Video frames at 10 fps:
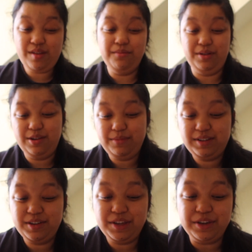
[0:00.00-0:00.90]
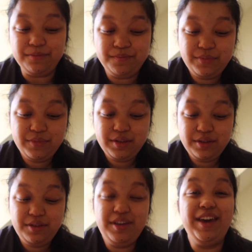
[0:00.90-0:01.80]
But let me tell you,
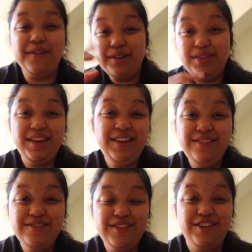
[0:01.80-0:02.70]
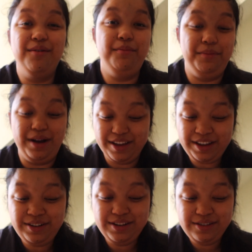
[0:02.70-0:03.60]
everything
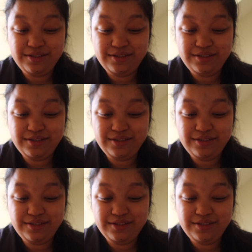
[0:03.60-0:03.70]
combined,